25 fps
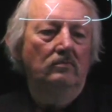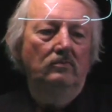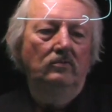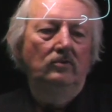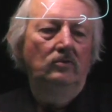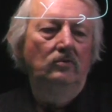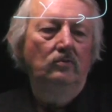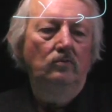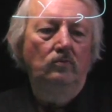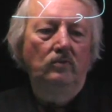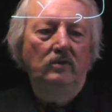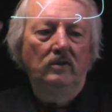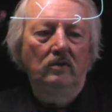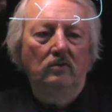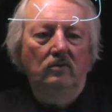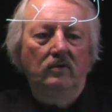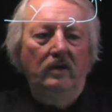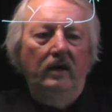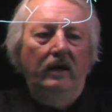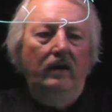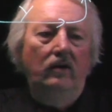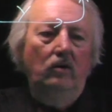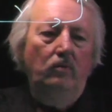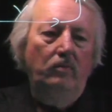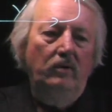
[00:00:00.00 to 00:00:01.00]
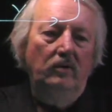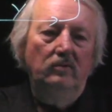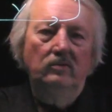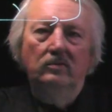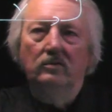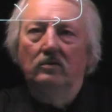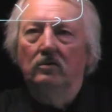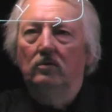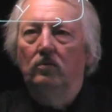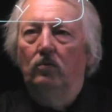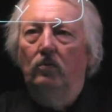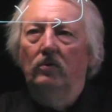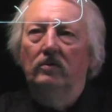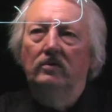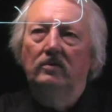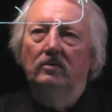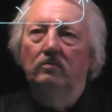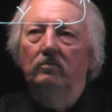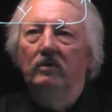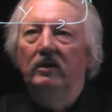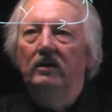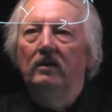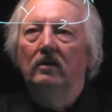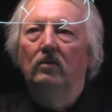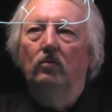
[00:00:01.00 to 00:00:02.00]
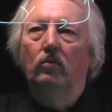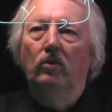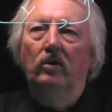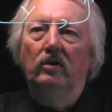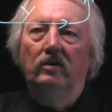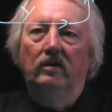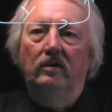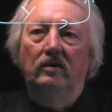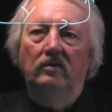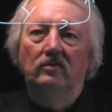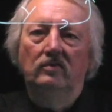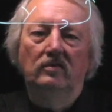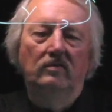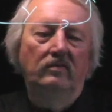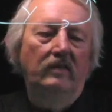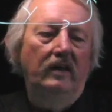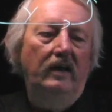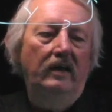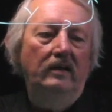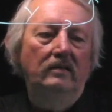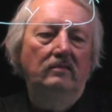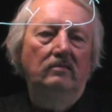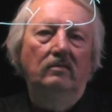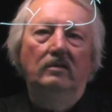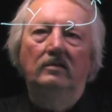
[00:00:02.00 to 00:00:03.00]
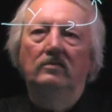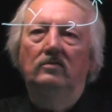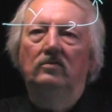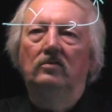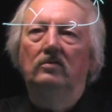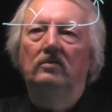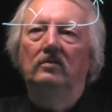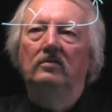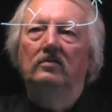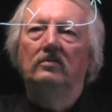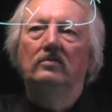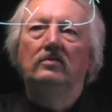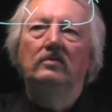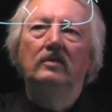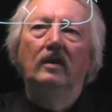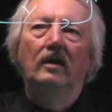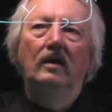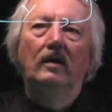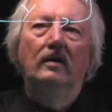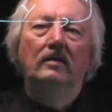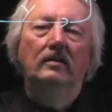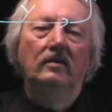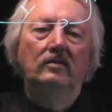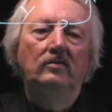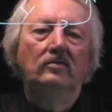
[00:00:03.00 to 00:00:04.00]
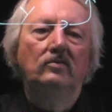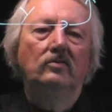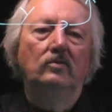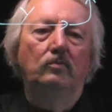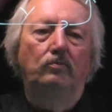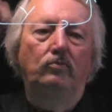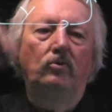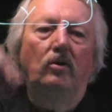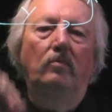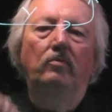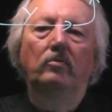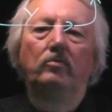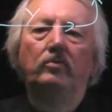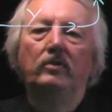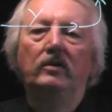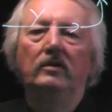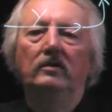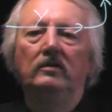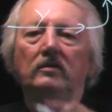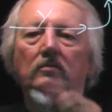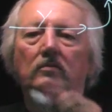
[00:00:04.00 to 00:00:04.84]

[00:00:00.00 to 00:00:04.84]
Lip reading: We don't care about the quantum inner workings of that, right? So this is a probability